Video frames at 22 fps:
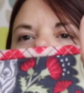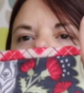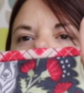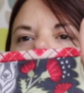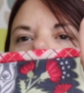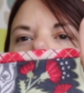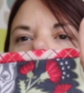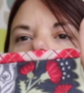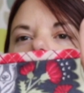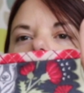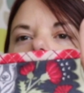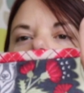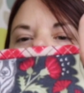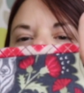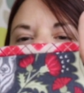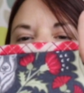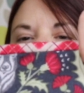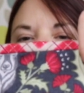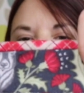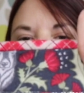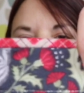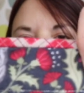They are
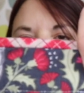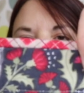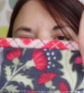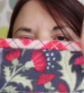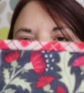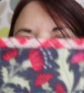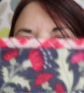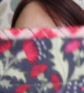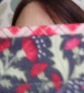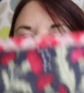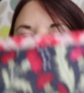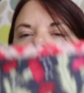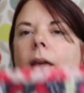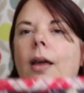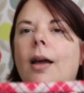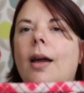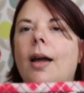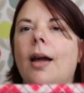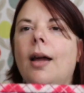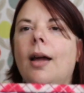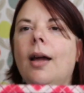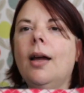metallic,
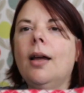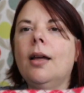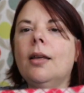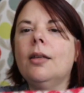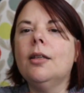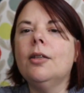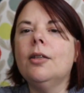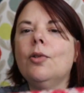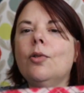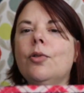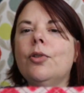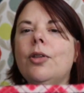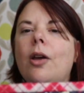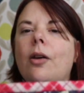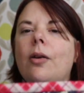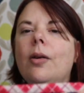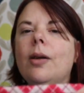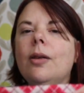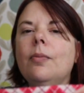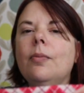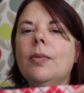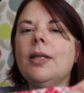and there's
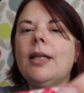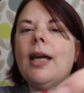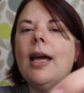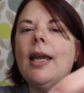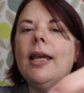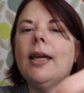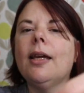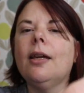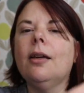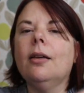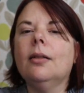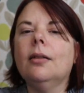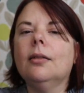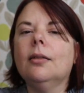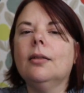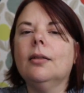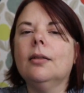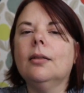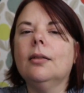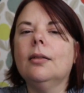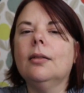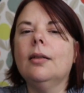also metallic
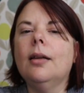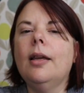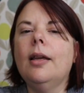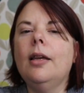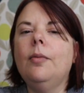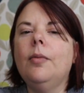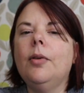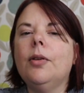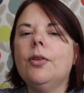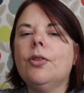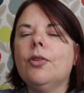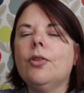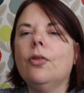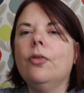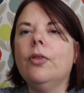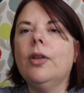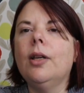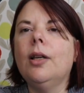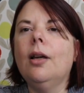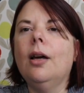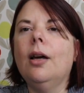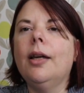elements on
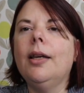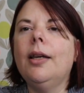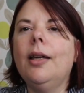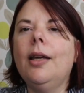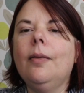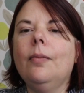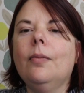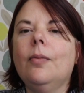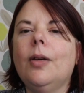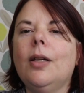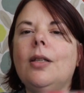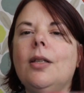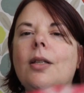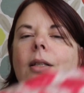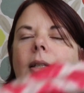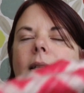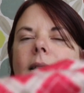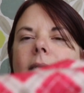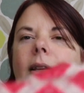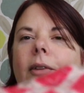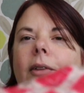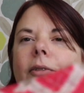the lining, which is
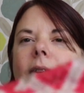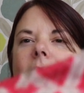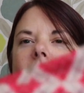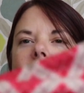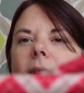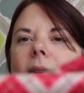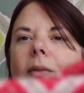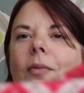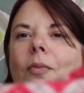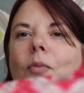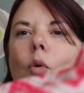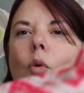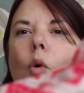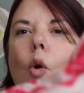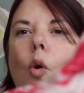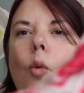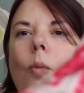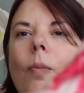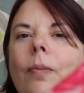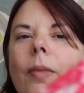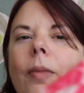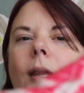this lovely
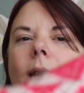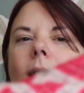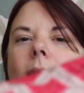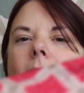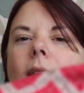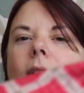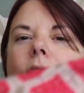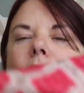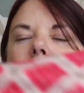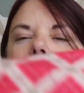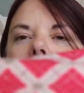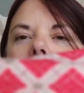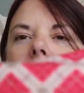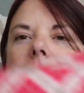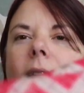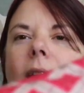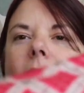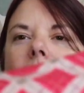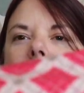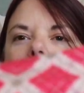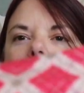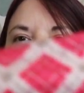warm check